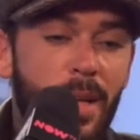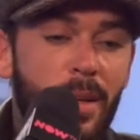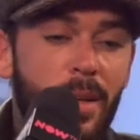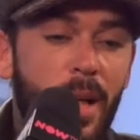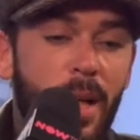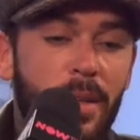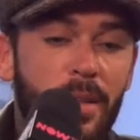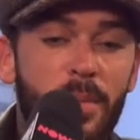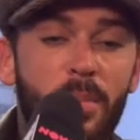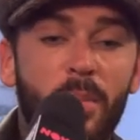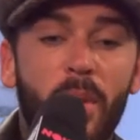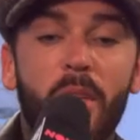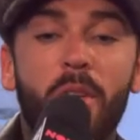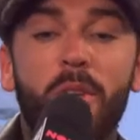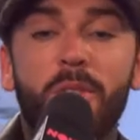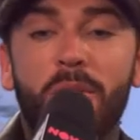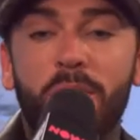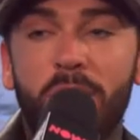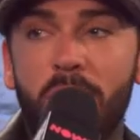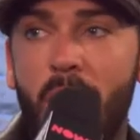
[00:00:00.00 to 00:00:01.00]
I think
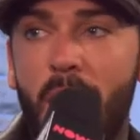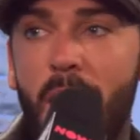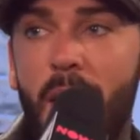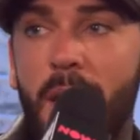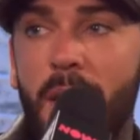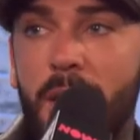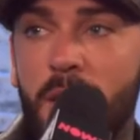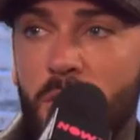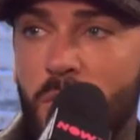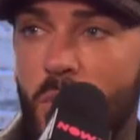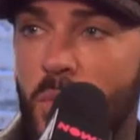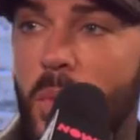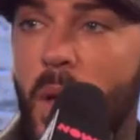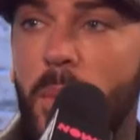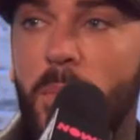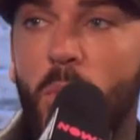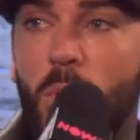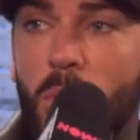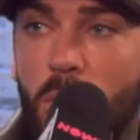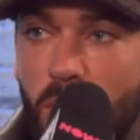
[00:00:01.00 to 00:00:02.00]
because of that, it sort of
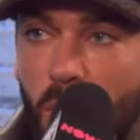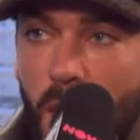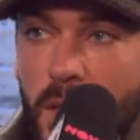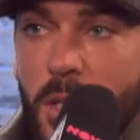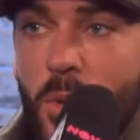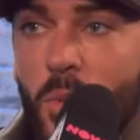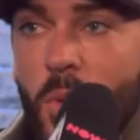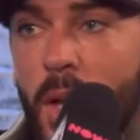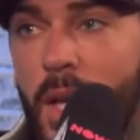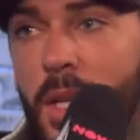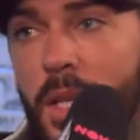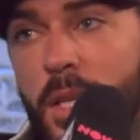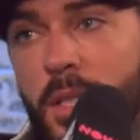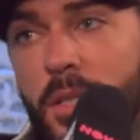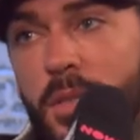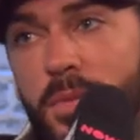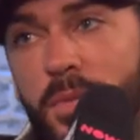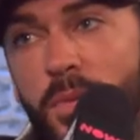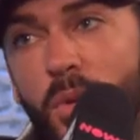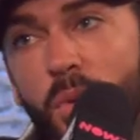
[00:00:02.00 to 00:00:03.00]
made me want to raise
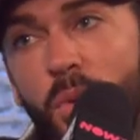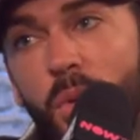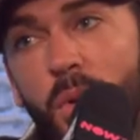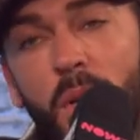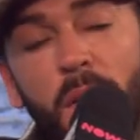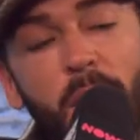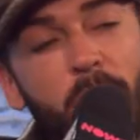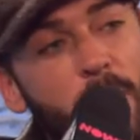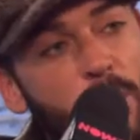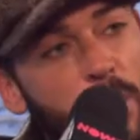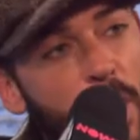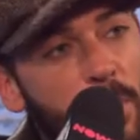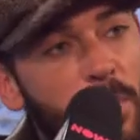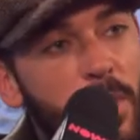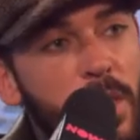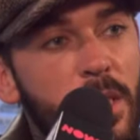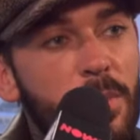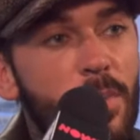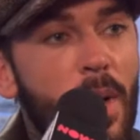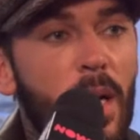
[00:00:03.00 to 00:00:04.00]
awareness for
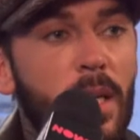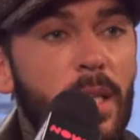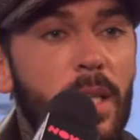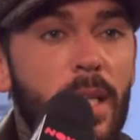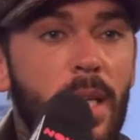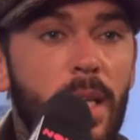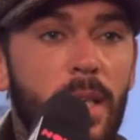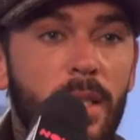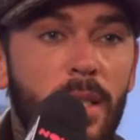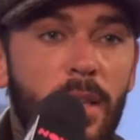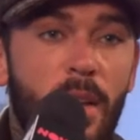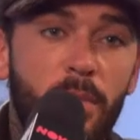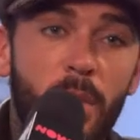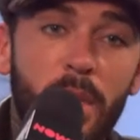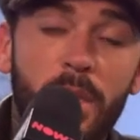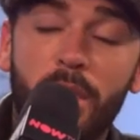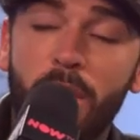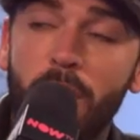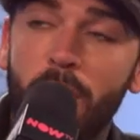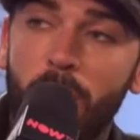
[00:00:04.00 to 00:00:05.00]
puppy smuggling. And I've
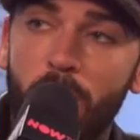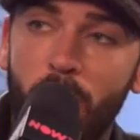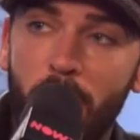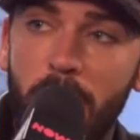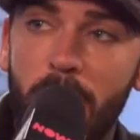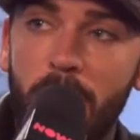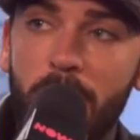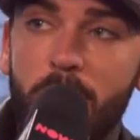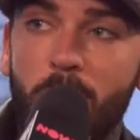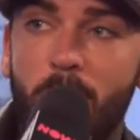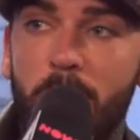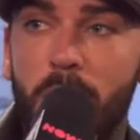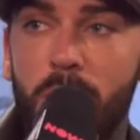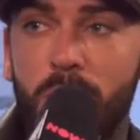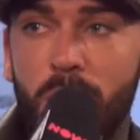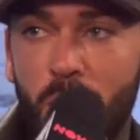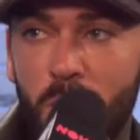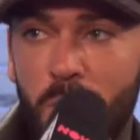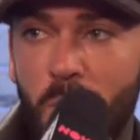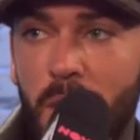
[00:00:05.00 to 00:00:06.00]
been to Korea to end the
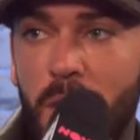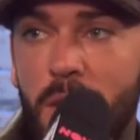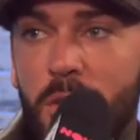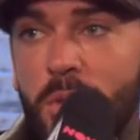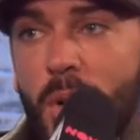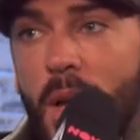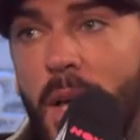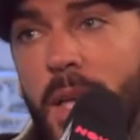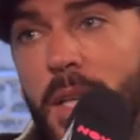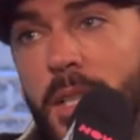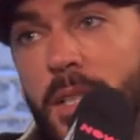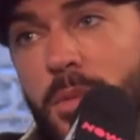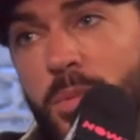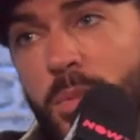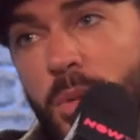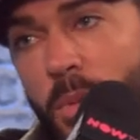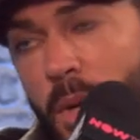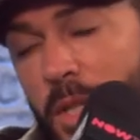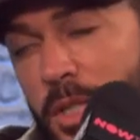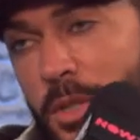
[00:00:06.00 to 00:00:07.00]
dog meat trade.
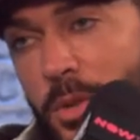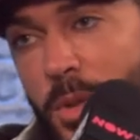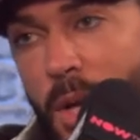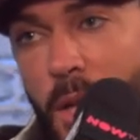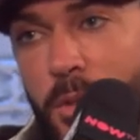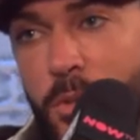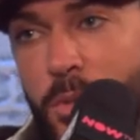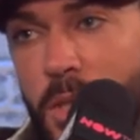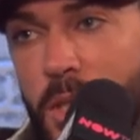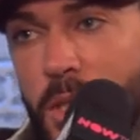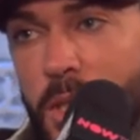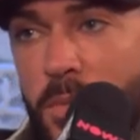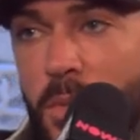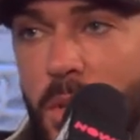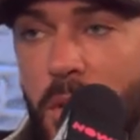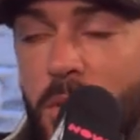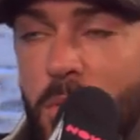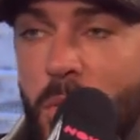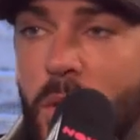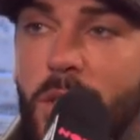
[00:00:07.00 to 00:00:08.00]
We rescued
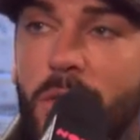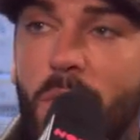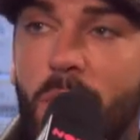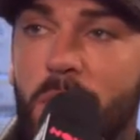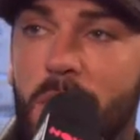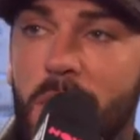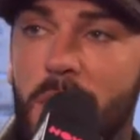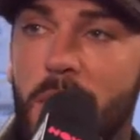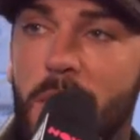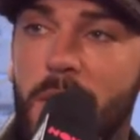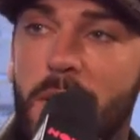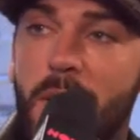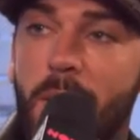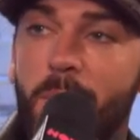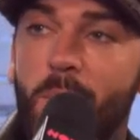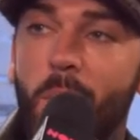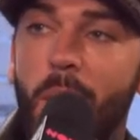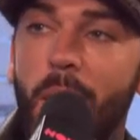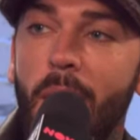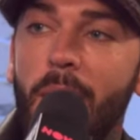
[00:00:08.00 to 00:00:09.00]
173 dogs in
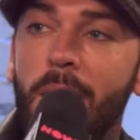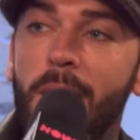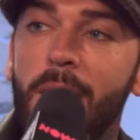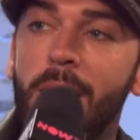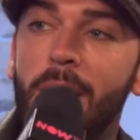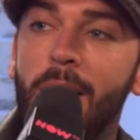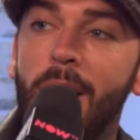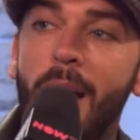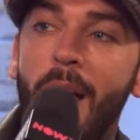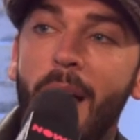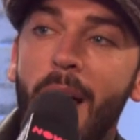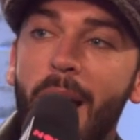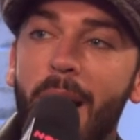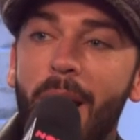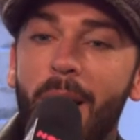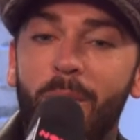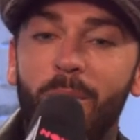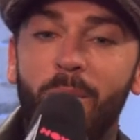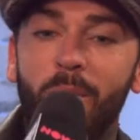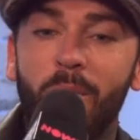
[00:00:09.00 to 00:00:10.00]
December.
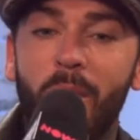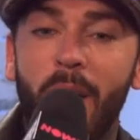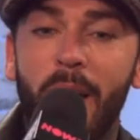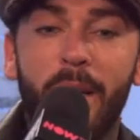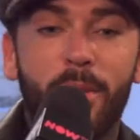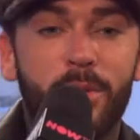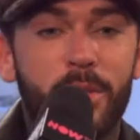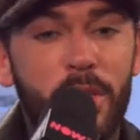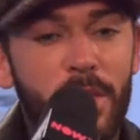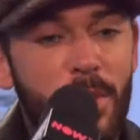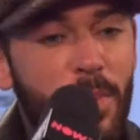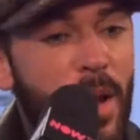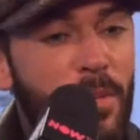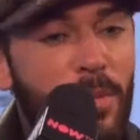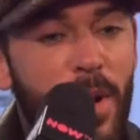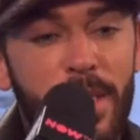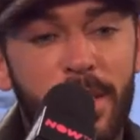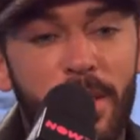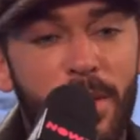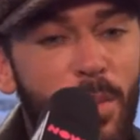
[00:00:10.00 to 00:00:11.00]
And it was just about
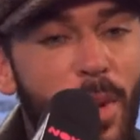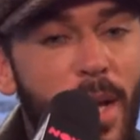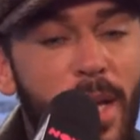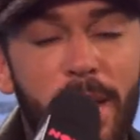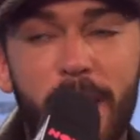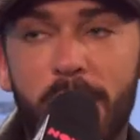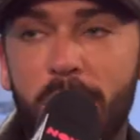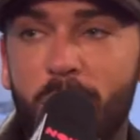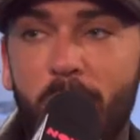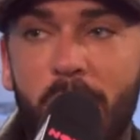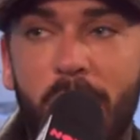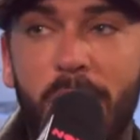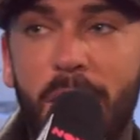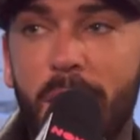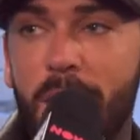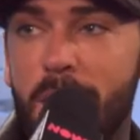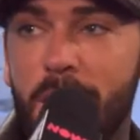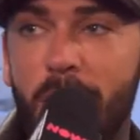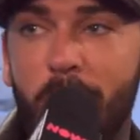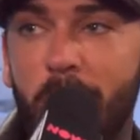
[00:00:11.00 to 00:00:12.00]
raising awareness, really. And
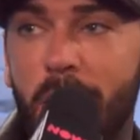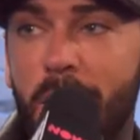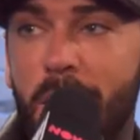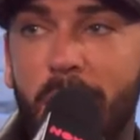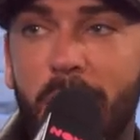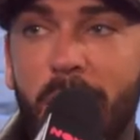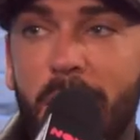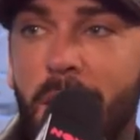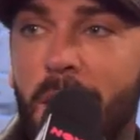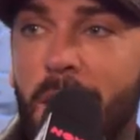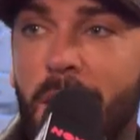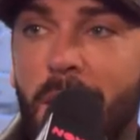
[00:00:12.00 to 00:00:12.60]
it's something that,